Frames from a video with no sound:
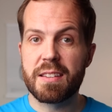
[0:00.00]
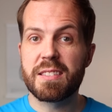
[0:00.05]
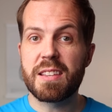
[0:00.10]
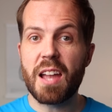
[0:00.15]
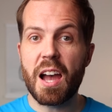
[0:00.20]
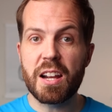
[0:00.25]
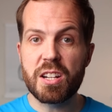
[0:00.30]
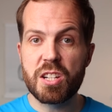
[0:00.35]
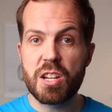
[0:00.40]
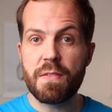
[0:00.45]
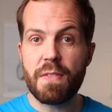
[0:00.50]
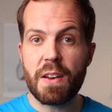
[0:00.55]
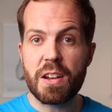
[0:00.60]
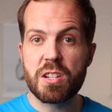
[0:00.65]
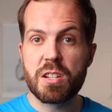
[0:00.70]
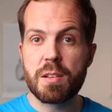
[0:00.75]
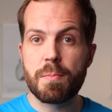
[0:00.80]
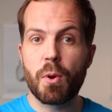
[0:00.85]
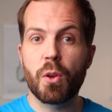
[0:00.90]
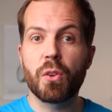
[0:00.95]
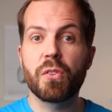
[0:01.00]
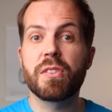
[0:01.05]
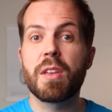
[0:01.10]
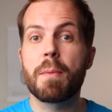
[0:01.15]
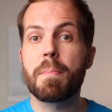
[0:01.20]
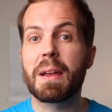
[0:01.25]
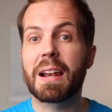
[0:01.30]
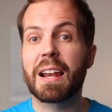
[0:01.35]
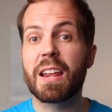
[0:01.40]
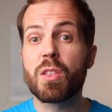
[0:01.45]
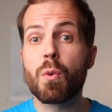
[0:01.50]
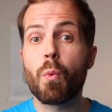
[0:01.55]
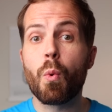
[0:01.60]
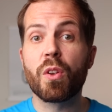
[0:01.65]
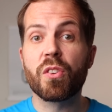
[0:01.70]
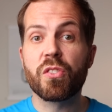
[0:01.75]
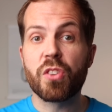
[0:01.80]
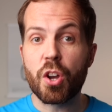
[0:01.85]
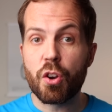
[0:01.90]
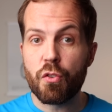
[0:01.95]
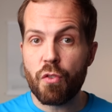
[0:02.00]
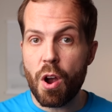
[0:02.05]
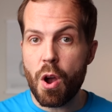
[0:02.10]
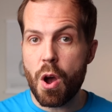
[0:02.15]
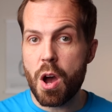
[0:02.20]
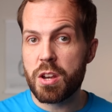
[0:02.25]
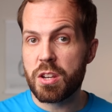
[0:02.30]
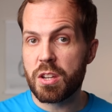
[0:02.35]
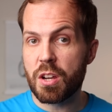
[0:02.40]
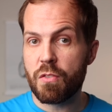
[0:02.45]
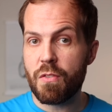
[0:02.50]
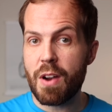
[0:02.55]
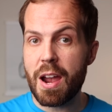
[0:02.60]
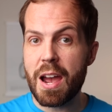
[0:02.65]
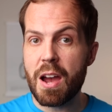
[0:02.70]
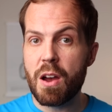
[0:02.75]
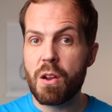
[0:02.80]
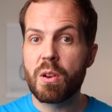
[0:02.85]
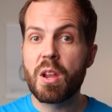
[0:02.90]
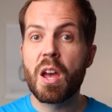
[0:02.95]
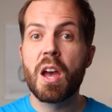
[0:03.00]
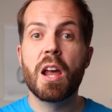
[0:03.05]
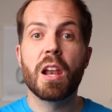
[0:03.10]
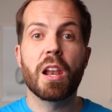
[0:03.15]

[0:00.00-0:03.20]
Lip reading: Starchy vegetables, typically the ones that grow underground,